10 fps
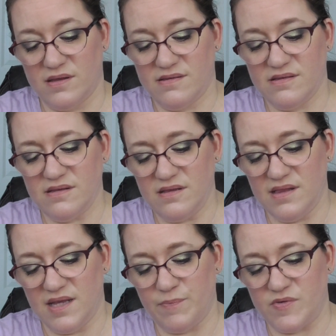This is a
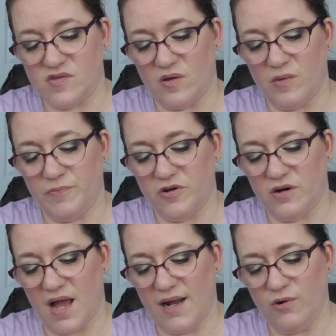lip
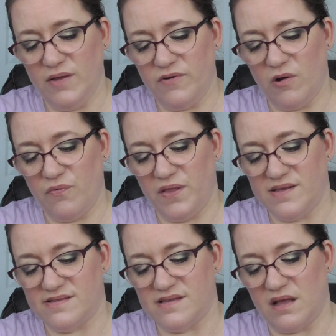sculptor. I don't even know if they
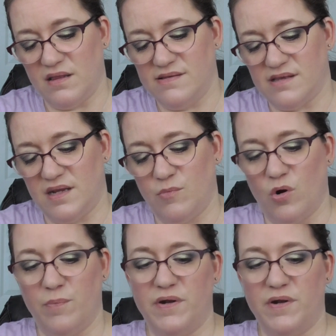sell these anymore,